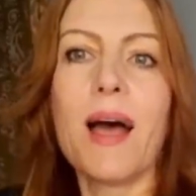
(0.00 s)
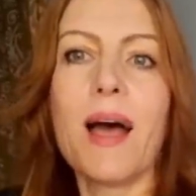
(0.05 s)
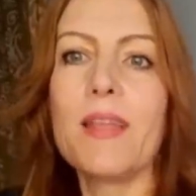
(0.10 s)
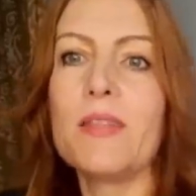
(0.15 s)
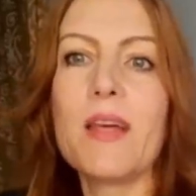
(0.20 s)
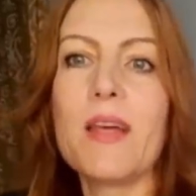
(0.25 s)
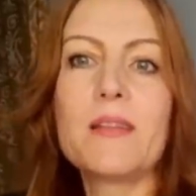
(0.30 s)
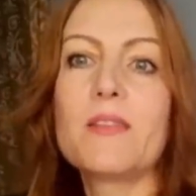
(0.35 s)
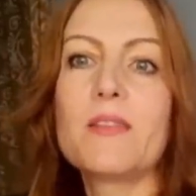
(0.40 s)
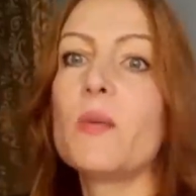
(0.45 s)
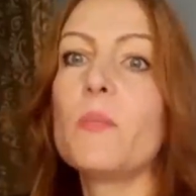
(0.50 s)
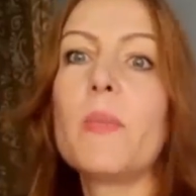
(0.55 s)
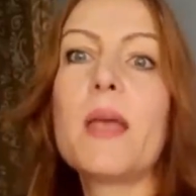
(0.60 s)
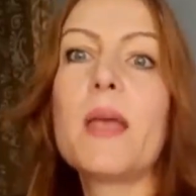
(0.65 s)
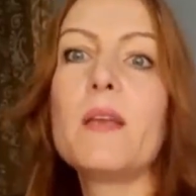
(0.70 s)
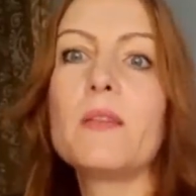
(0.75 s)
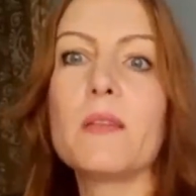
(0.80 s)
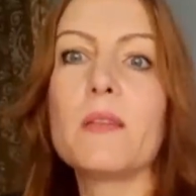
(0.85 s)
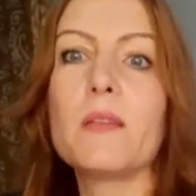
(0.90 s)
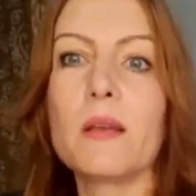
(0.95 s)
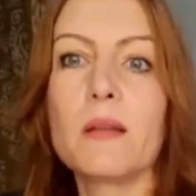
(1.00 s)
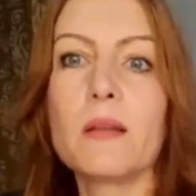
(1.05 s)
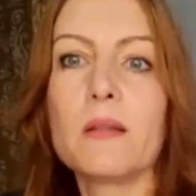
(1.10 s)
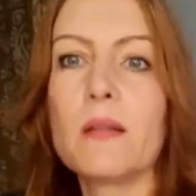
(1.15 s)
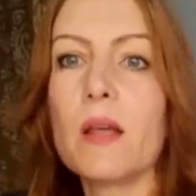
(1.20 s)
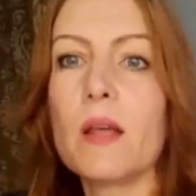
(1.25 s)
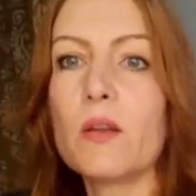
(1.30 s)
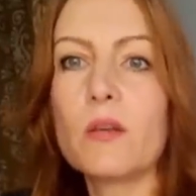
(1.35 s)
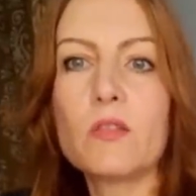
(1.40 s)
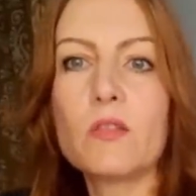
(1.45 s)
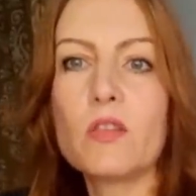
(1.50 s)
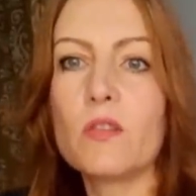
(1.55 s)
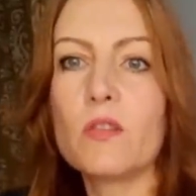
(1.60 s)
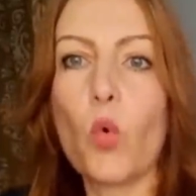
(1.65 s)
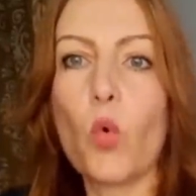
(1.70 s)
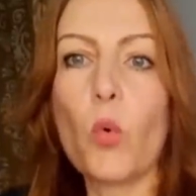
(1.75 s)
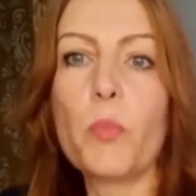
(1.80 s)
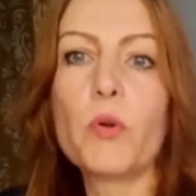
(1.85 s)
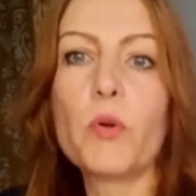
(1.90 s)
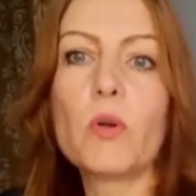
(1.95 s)
And that's amazing. That just
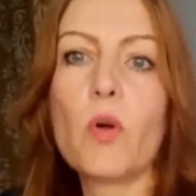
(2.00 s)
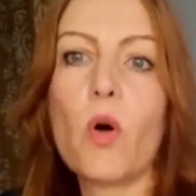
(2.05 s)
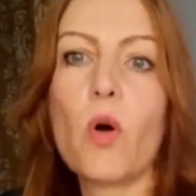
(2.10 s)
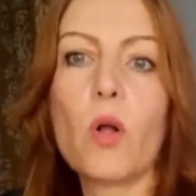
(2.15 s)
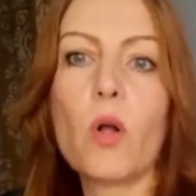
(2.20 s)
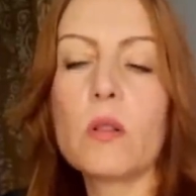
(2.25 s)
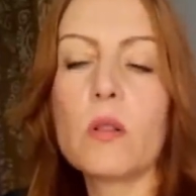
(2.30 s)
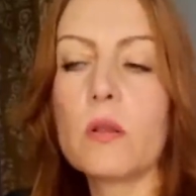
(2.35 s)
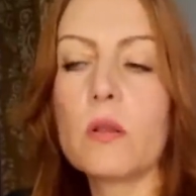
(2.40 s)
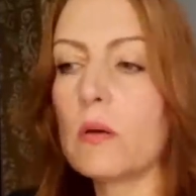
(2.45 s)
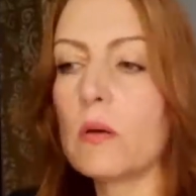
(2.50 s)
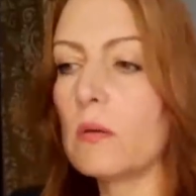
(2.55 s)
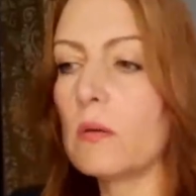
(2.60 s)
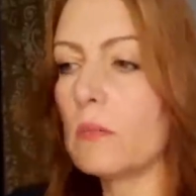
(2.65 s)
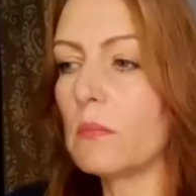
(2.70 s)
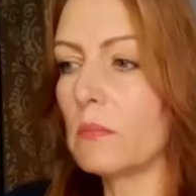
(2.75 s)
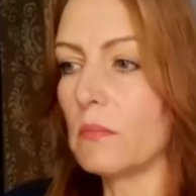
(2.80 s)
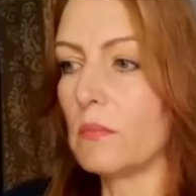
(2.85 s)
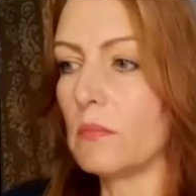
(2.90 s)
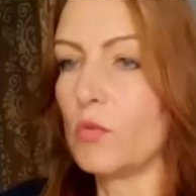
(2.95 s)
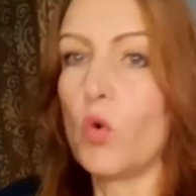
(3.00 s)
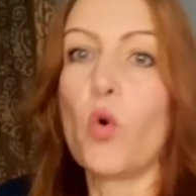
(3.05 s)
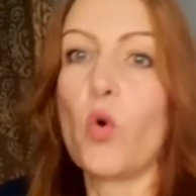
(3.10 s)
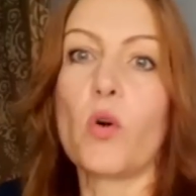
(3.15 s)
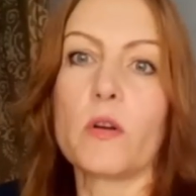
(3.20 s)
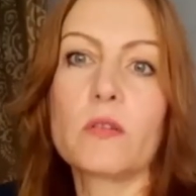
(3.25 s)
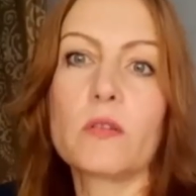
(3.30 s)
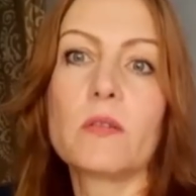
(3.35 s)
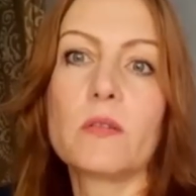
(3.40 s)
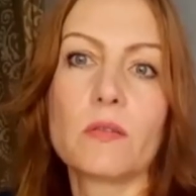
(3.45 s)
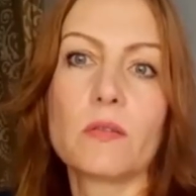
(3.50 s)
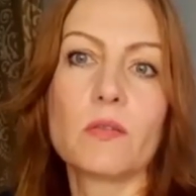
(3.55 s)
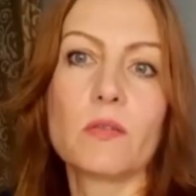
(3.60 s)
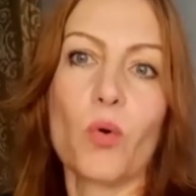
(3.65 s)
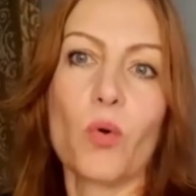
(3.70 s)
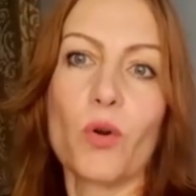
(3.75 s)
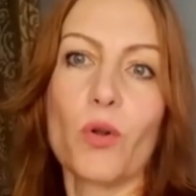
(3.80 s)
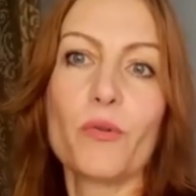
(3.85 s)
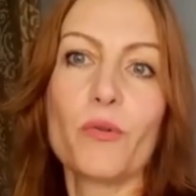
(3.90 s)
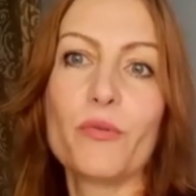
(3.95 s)
opened all the doors,
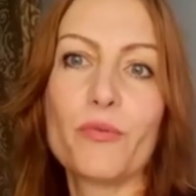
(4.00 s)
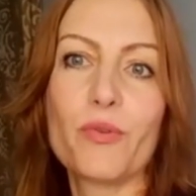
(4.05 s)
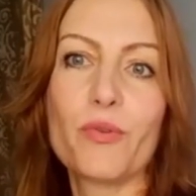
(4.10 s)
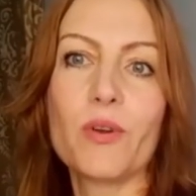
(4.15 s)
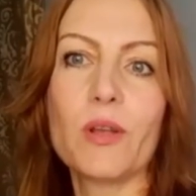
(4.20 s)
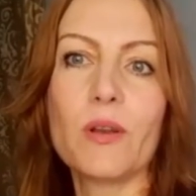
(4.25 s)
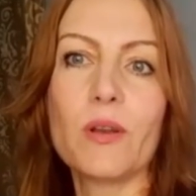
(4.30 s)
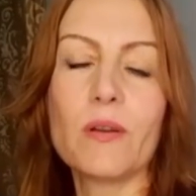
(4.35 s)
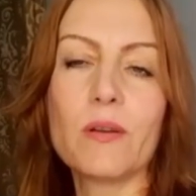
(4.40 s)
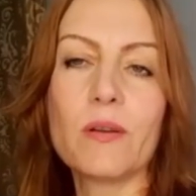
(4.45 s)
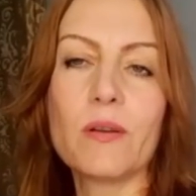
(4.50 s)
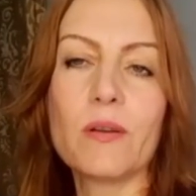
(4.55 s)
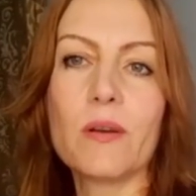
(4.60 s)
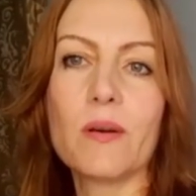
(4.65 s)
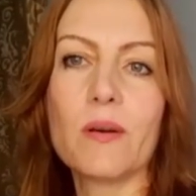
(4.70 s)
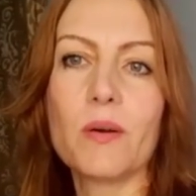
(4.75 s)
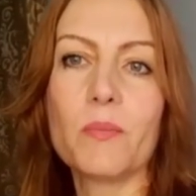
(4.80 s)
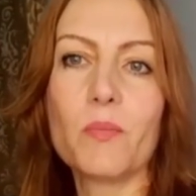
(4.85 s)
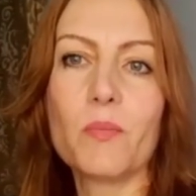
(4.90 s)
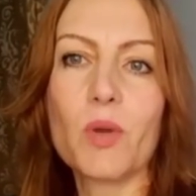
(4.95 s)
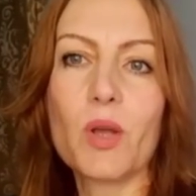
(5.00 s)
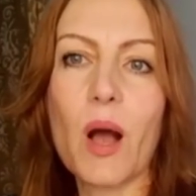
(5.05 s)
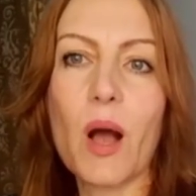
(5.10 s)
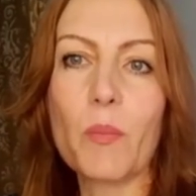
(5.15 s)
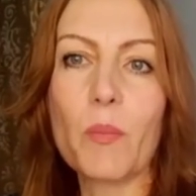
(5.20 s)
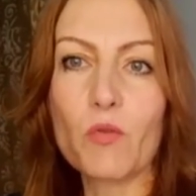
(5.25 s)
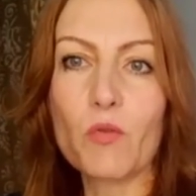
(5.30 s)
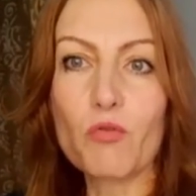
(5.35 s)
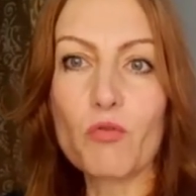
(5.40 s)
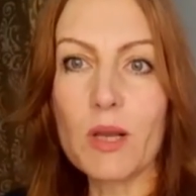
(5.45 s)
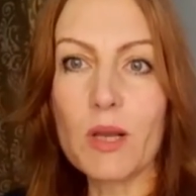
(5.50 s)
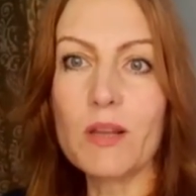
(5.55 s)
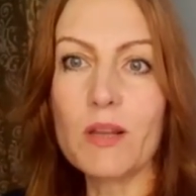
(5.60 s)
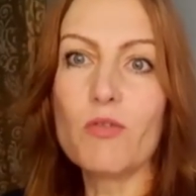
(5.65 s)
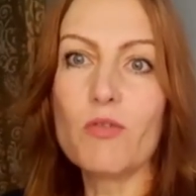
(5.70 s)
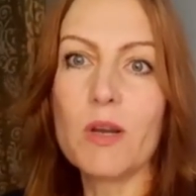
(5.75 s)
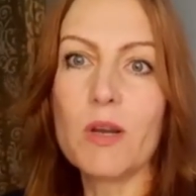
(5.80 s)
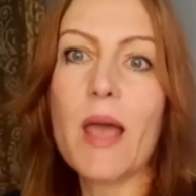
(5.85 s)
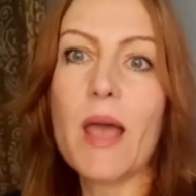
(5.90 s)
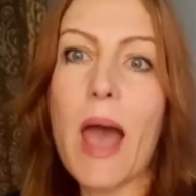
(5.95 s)
sort of, and becoming
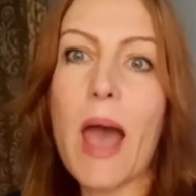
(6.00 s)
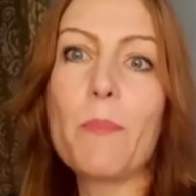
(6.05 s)
really, really